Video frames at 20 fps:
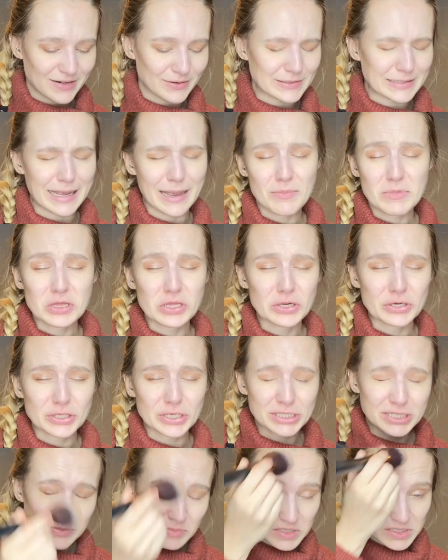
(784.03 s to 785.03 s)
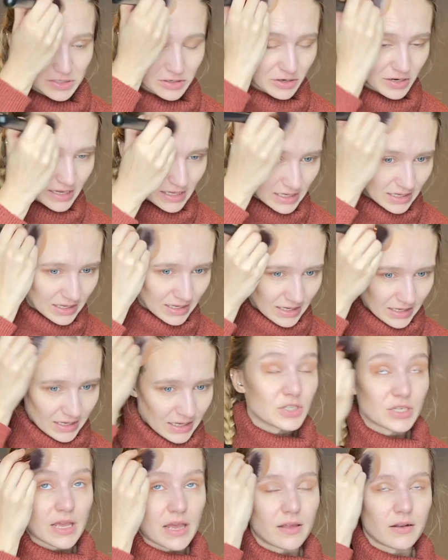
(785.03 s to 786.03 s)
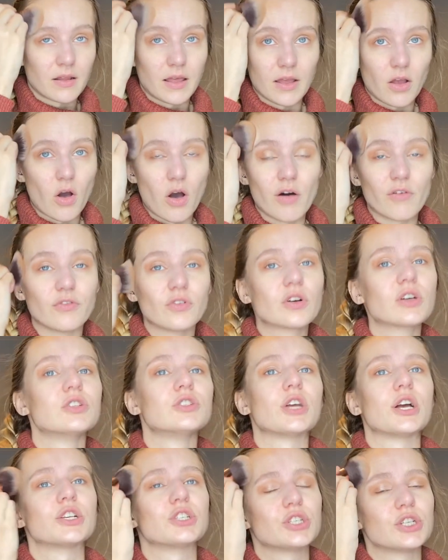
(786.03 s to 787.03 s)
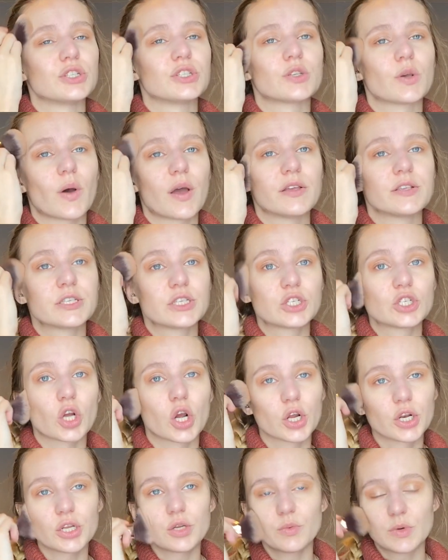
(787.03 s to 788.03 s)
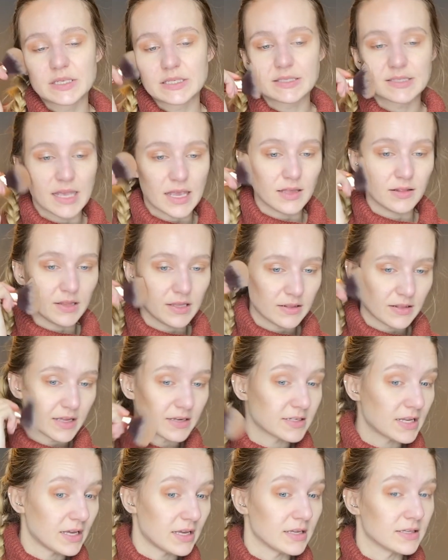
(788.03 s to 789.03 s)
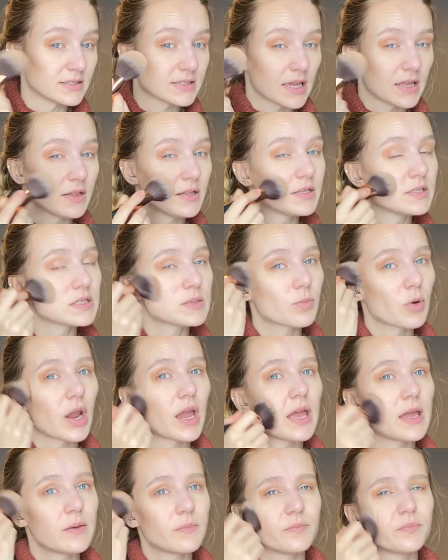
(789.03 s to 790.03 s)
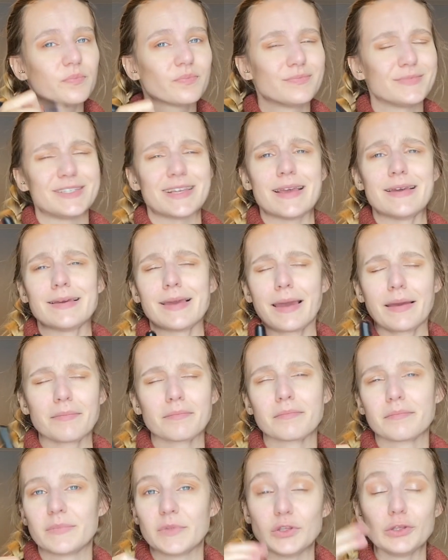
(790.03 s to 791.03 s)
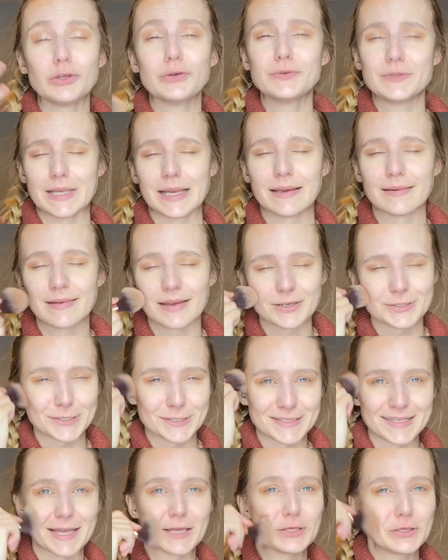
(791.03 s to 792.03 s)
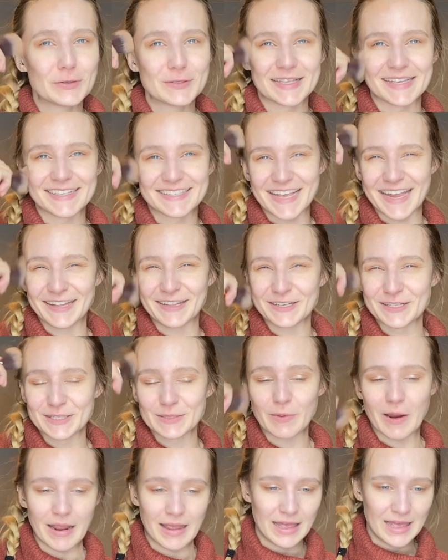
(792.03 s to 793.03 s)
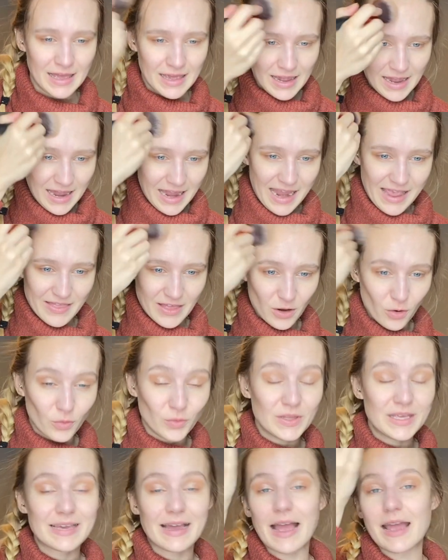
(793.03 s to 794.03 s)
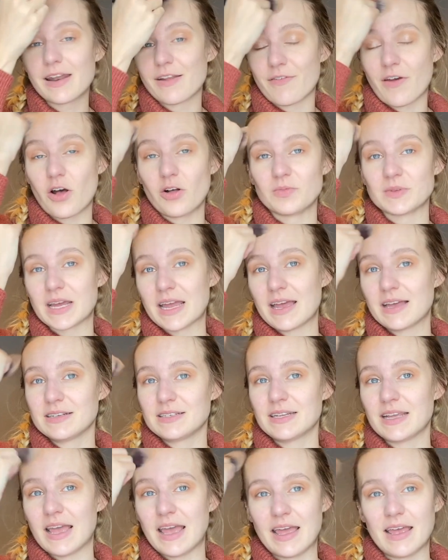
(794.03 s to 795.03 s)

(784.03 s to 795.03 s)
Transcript: I was like, I'm allergic to Missouri. I just had like awful congestion. So I started with saline, like taking saline spray, using saline spray. And that only kind of helped. I had to